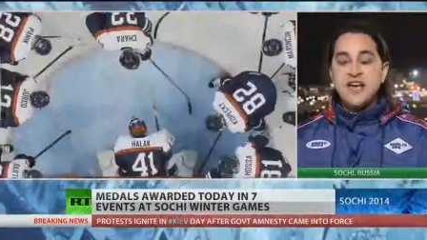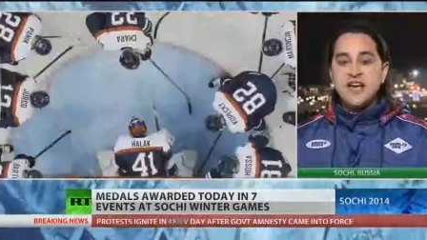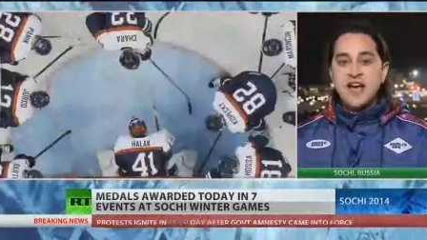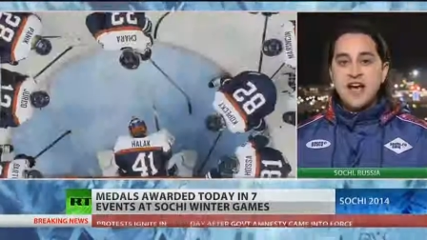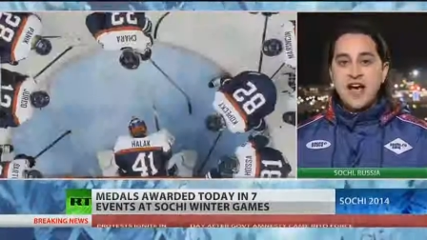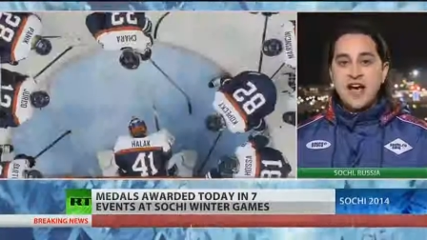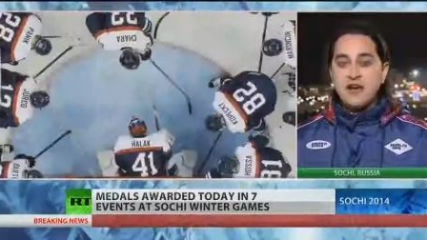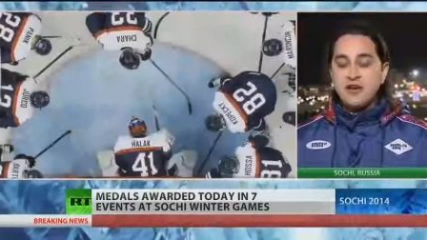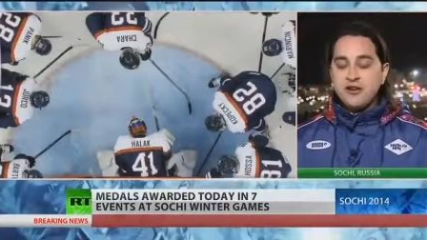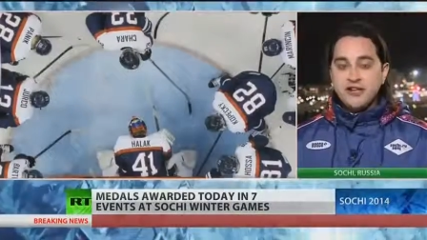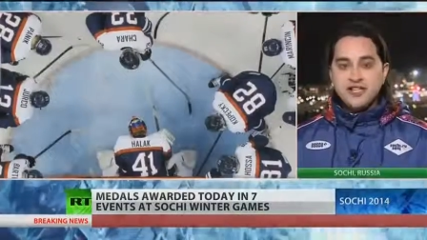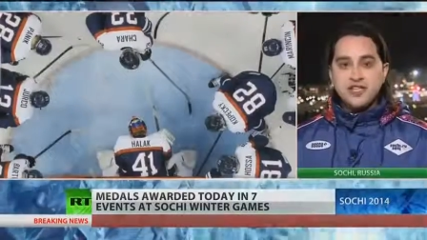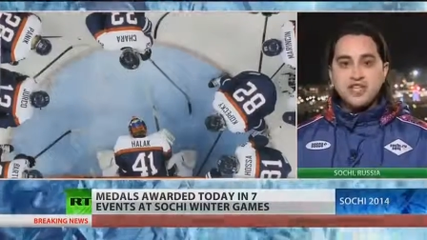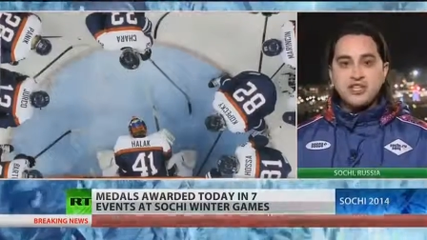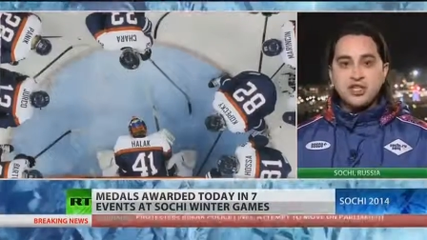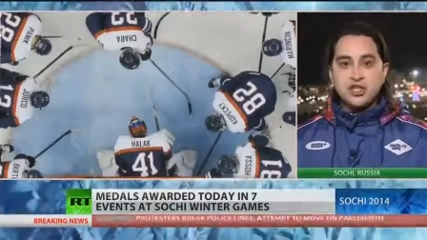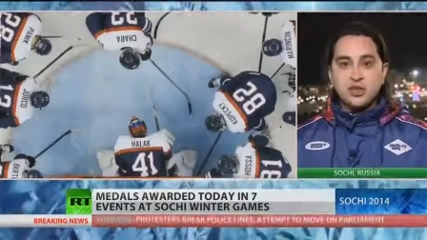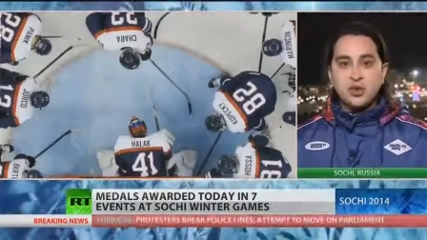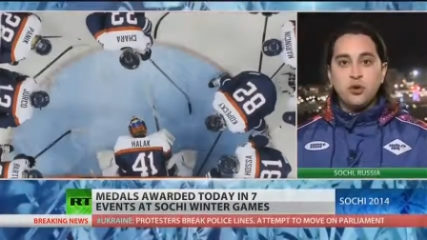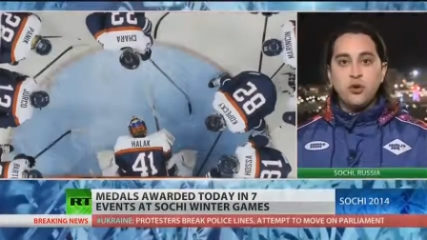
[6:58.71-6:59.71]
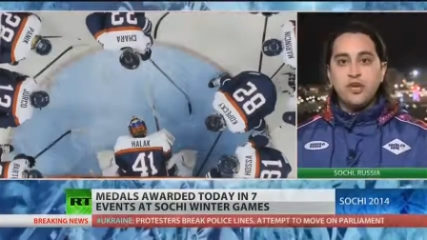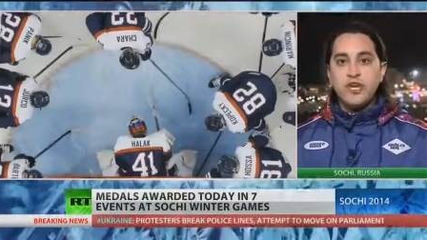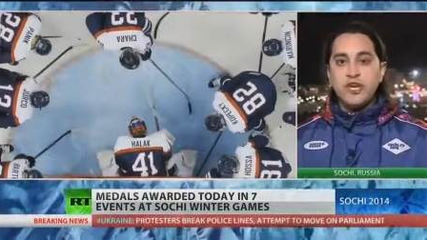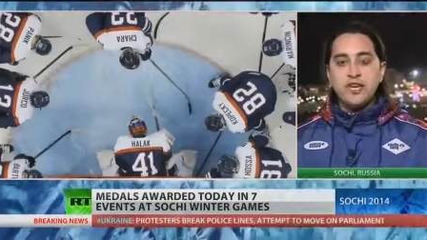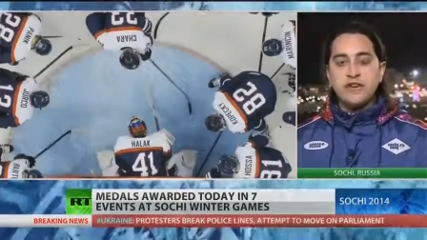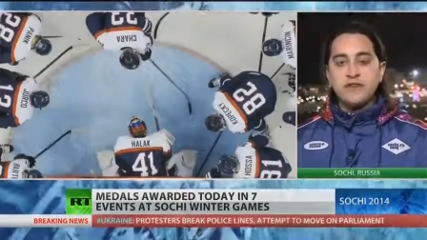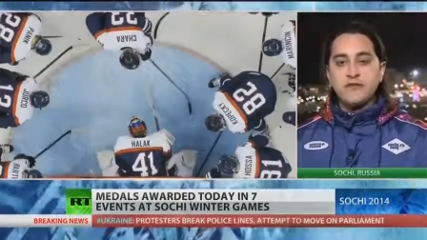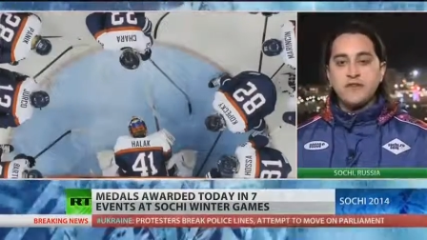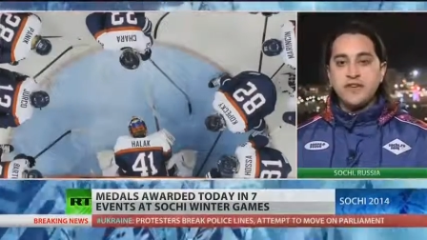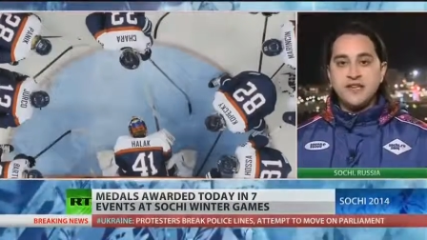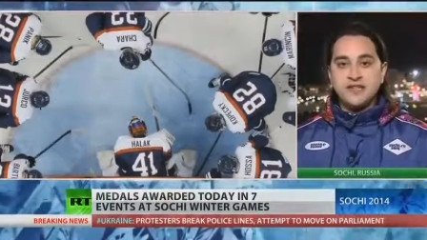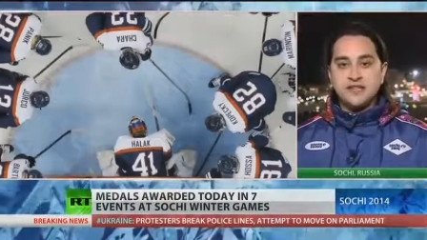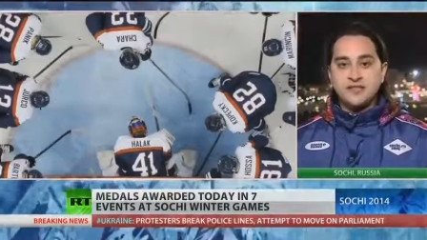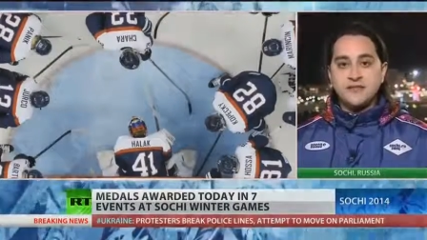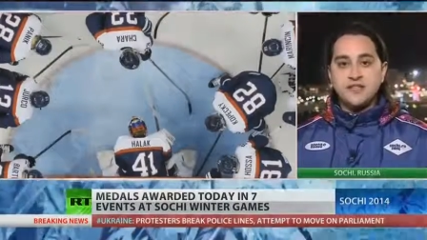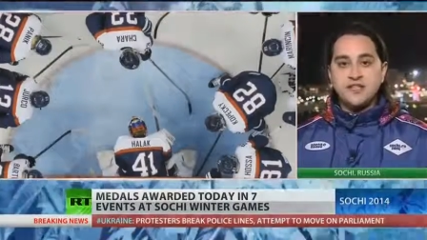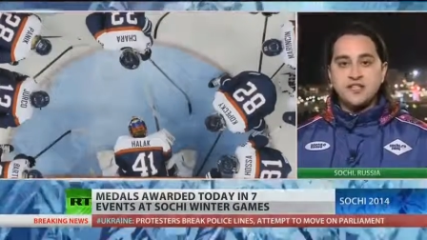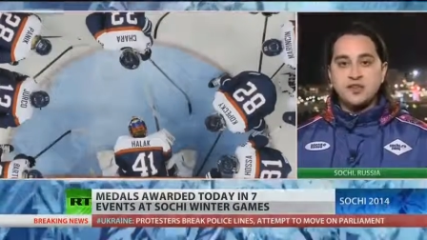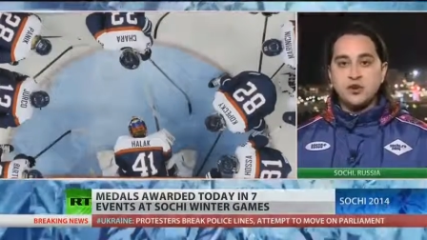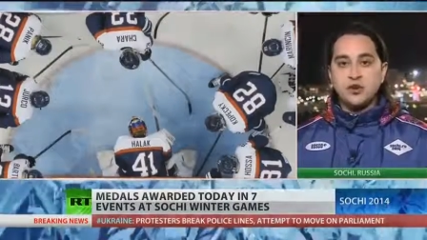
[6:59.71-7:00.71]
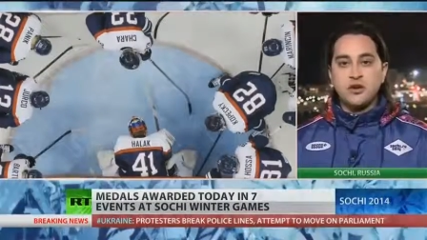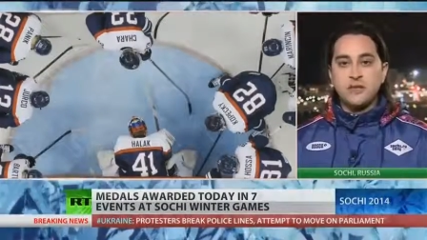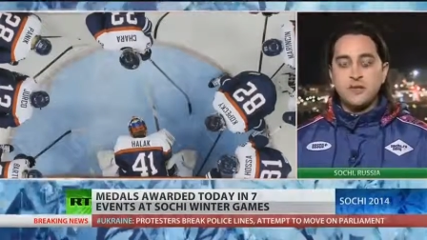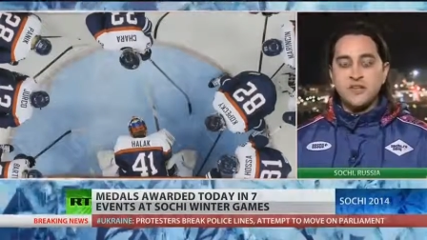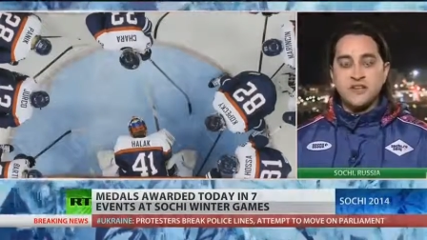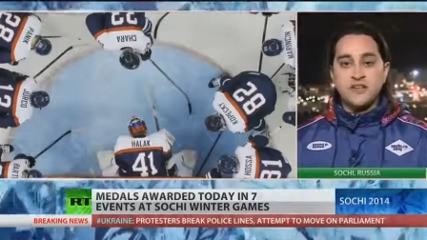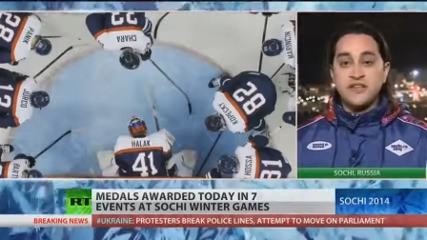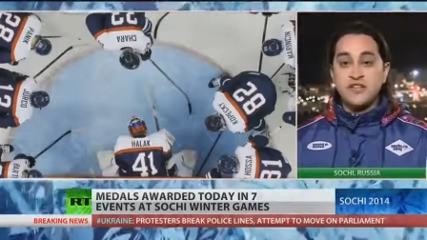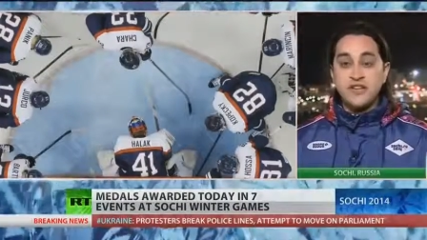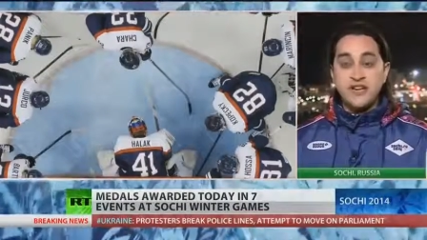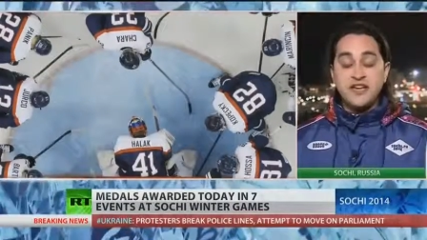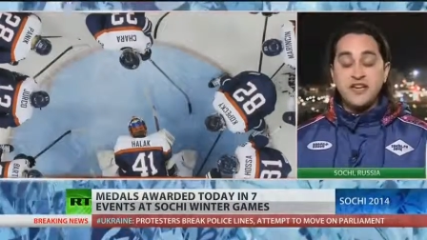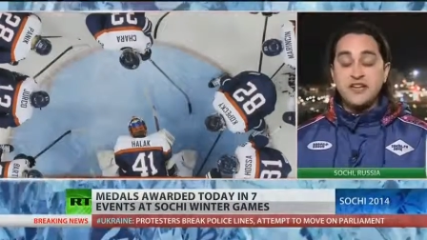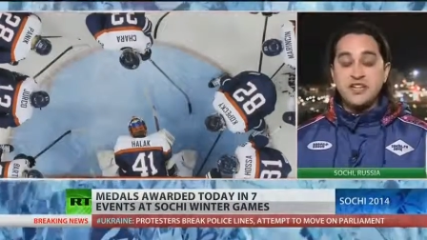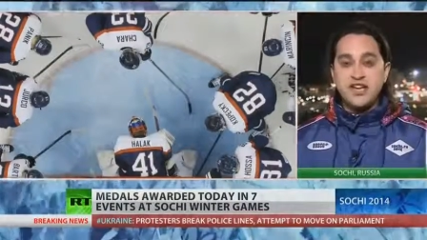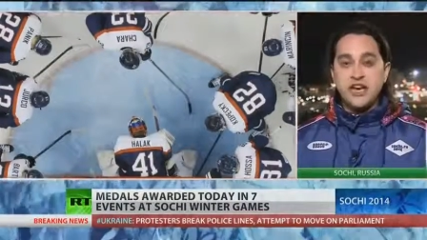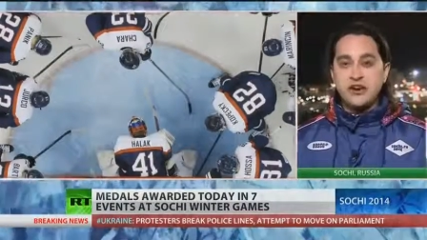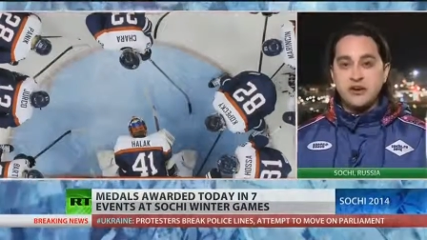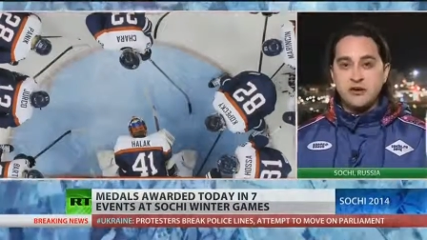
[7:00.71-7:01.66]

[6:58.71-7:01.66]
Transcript: how he's enjoying this this tournament. And in